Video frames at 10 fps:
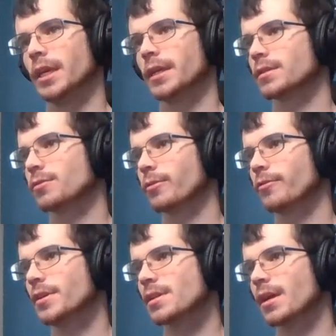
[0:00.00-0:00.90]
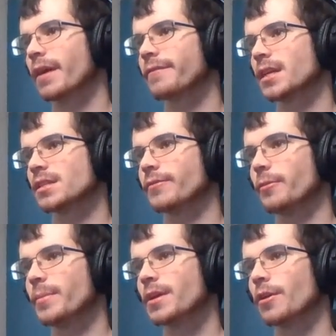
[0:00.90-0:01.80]
So we're facing off against
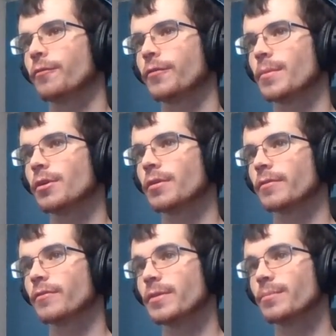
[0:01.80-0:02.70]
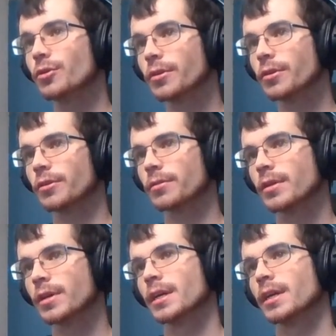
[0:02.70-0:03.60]
Fumiko. Fimuku
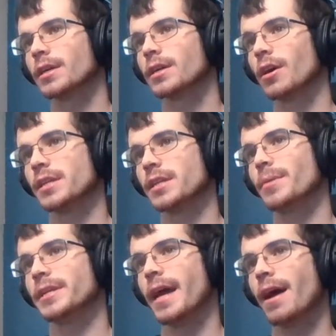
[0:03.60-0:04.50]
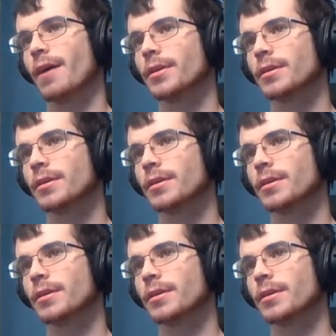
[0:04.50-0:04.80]
guards up and down.